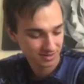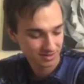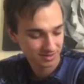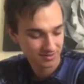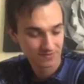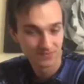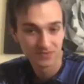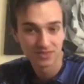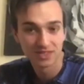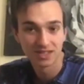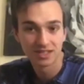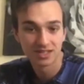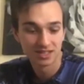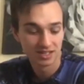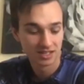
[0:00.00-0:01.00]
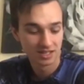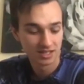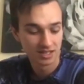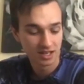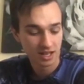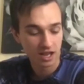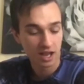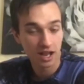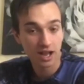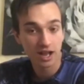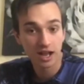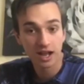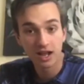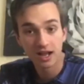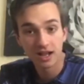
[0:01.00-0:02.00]

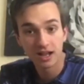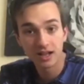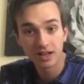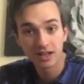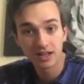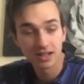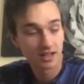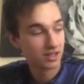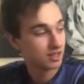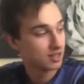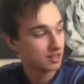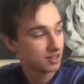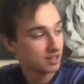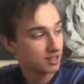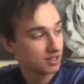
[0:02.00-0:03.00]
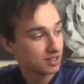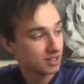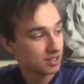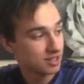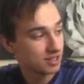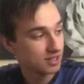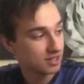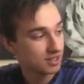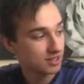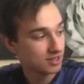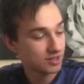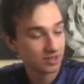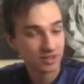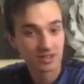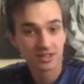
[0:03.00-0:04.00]

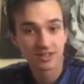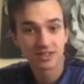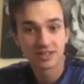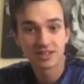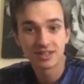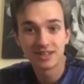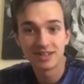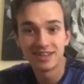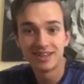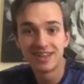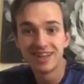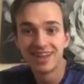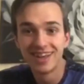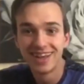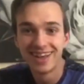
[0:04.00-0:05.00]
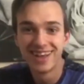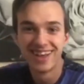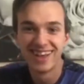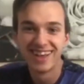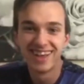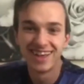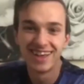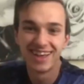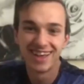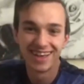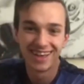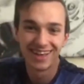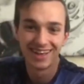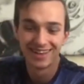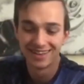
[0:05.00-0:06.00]

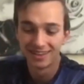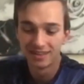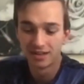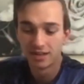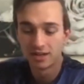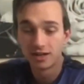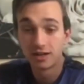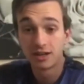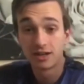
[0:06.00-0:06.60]
(silent)